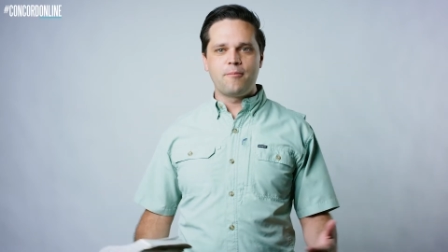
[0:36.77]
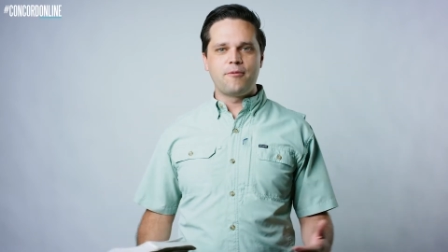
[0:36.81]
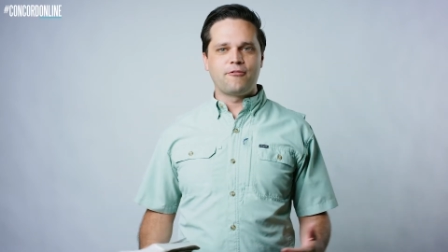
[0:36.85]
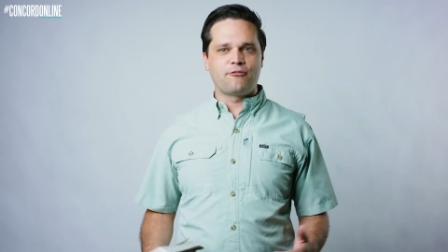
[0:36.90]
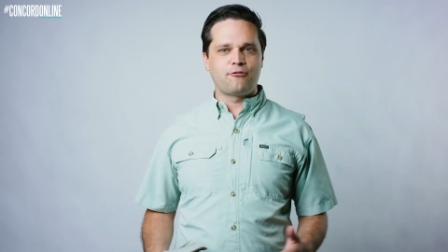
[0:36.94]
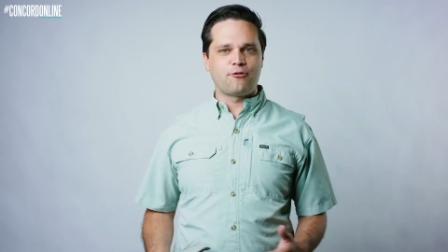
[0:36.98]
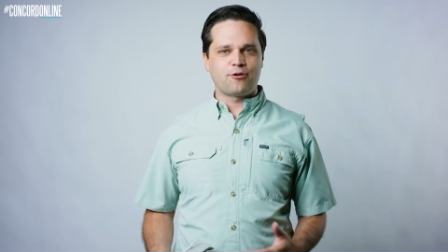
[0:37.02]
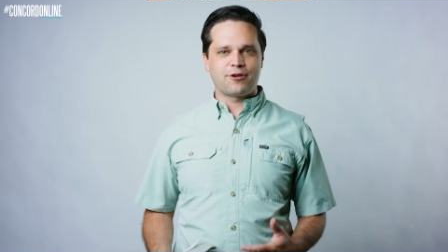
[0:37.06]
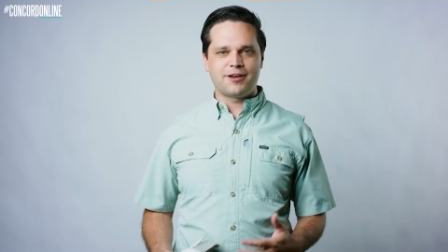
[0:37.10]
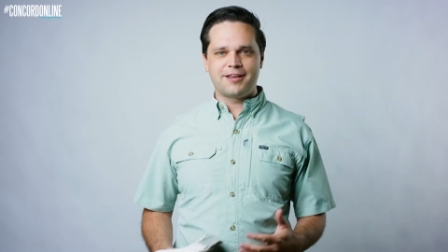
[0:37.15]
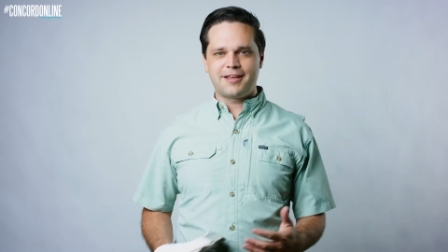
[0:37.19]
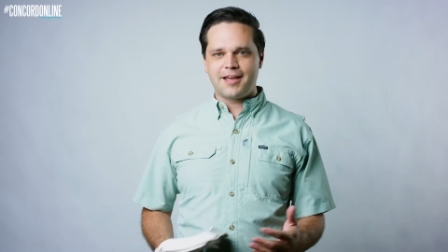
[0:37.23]

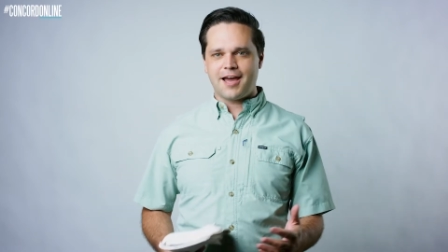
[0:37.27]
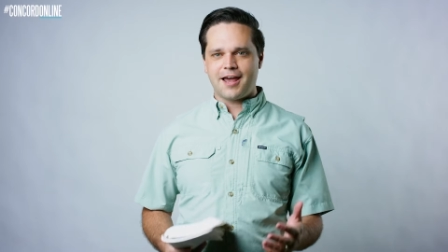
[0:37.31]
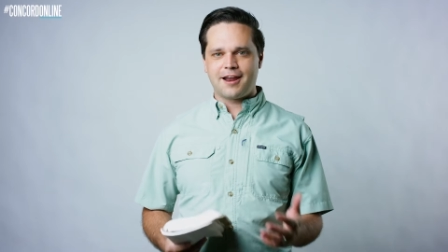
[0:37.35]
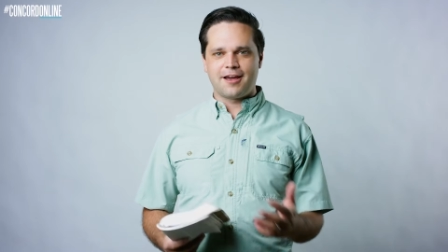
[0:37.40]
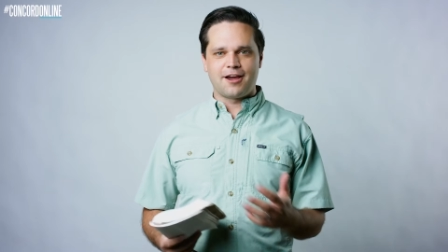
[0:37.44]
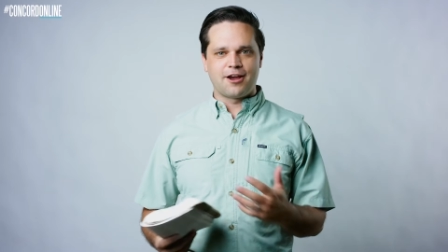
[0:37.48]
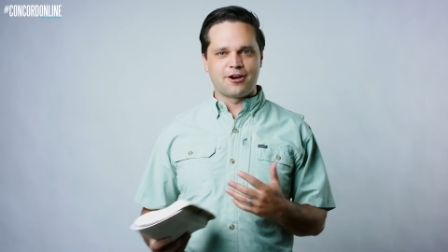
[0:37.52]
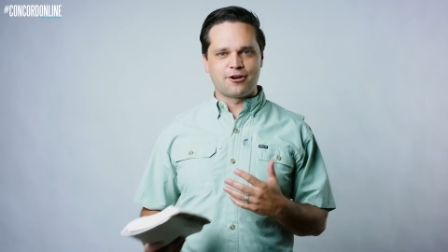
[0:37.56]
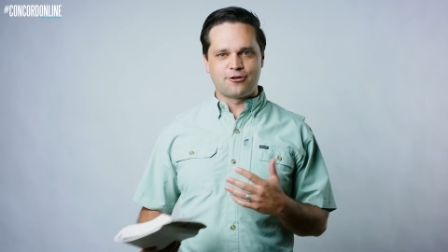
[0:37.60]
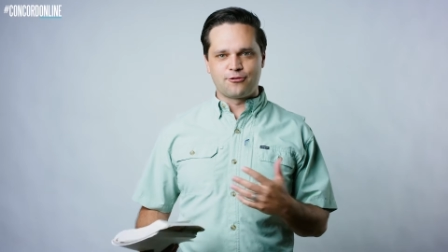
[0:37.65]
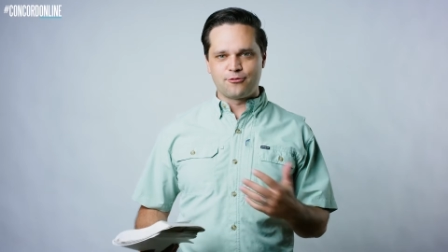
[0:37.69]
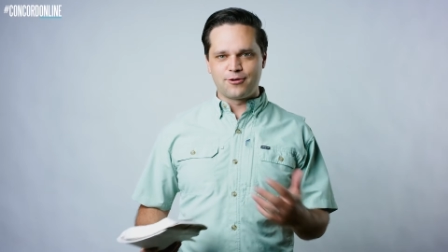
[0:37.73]
before he kind
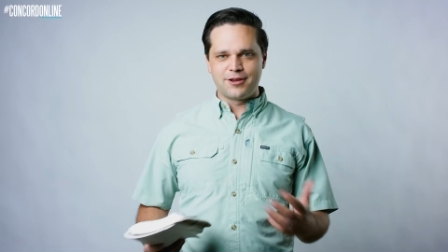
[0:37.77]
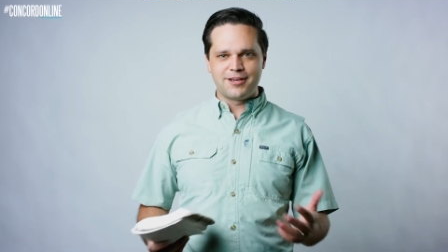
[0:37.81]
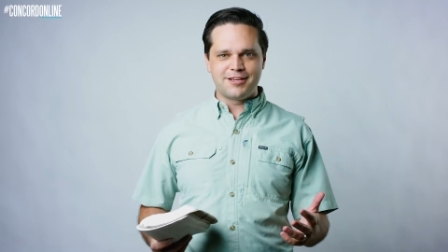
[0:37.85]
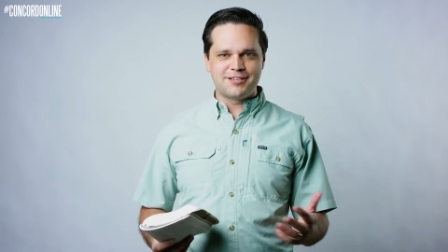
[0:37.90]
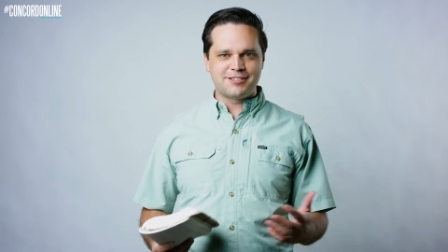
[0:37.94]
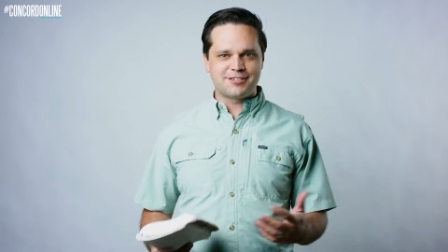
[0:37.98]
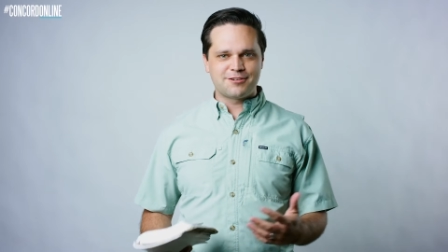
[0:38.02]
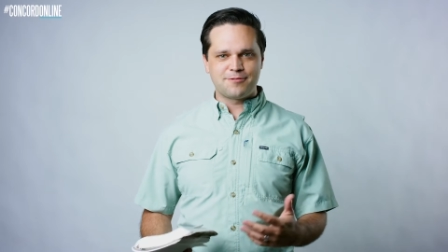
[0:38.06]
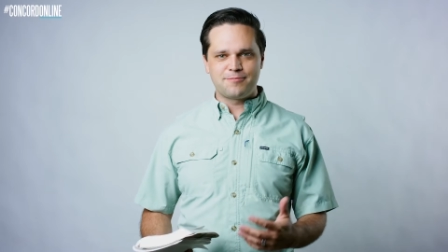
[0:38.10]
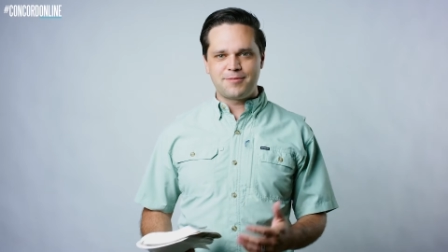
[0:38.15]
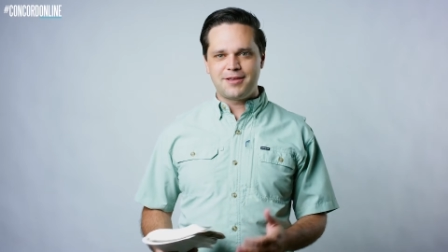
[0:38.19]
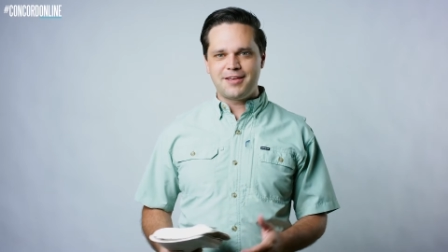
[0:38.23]
of
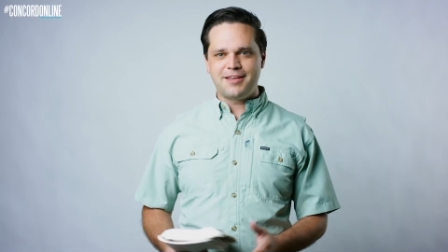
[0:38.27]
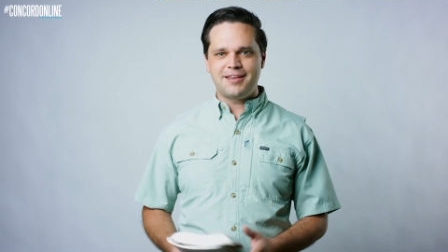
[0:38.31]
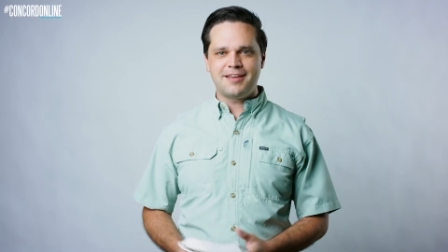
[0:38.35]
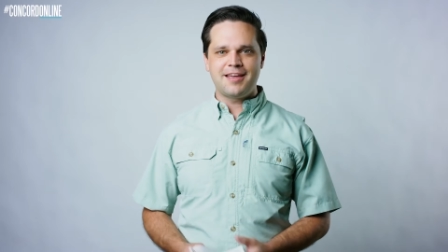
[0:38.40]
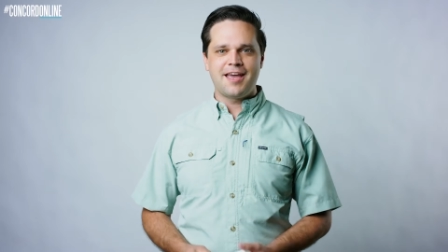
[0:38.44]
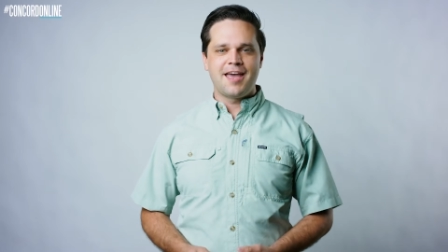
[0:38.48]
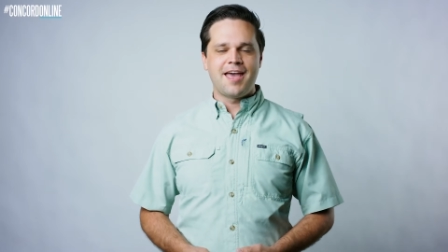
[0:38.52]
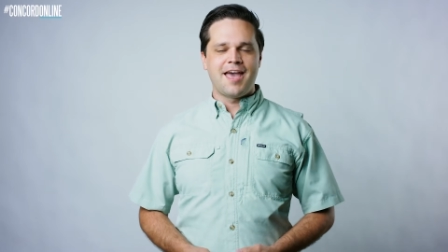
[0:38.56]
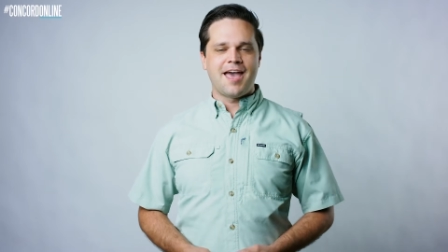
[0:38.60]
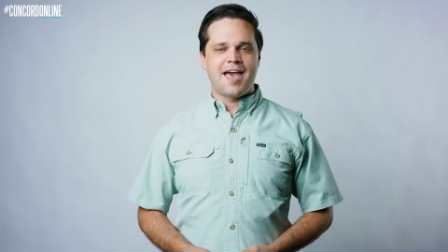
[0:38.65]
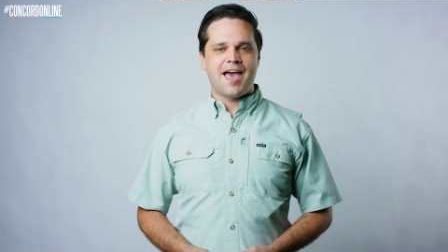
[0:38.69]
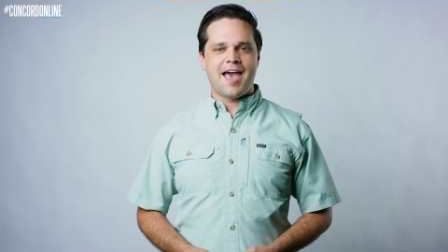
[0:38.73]
agrees to me